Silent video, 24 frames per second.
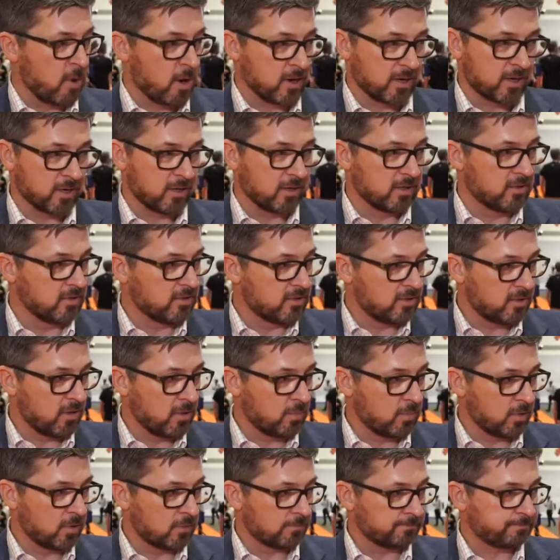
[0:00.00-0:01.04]
market
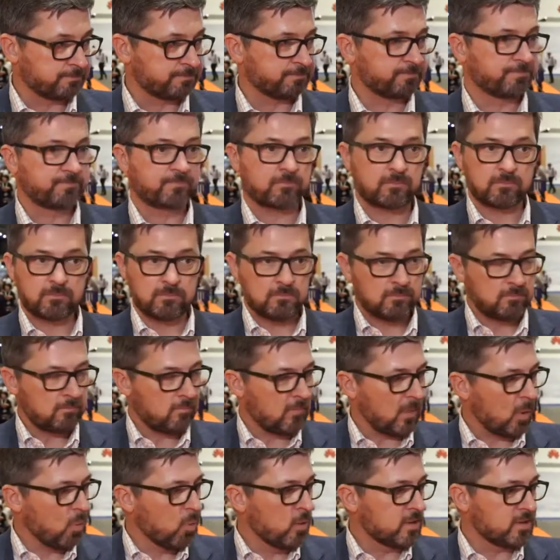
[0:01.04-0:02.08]
consumer,
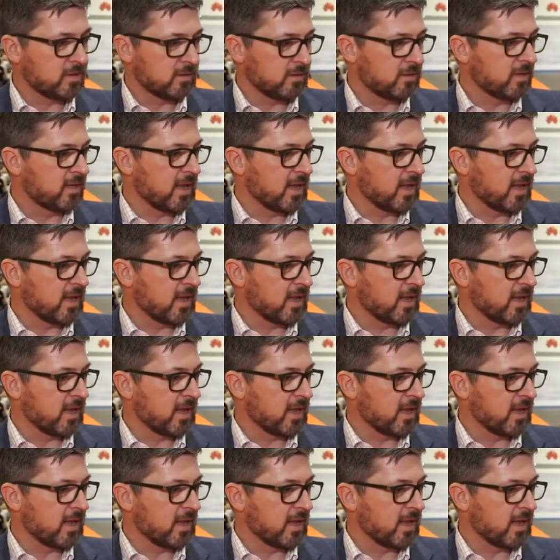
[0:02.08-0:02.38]
which